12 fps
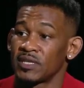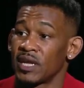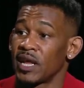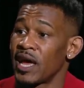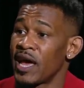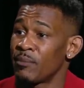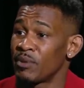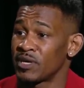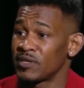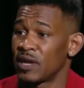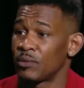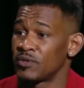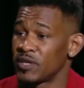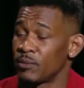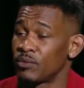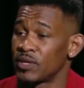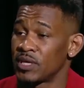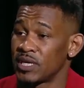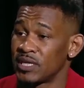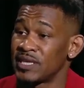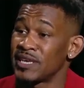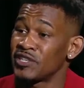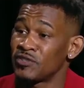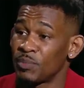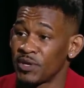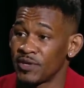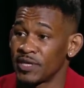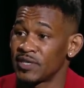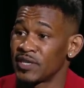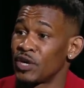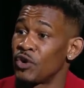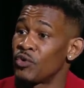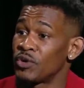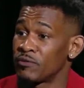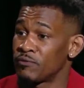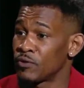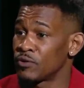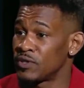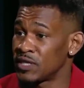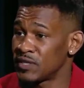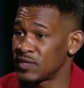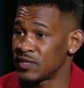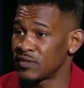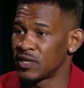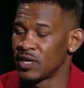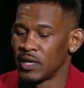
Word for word: that I had because I was able to get the experience and go in the full distance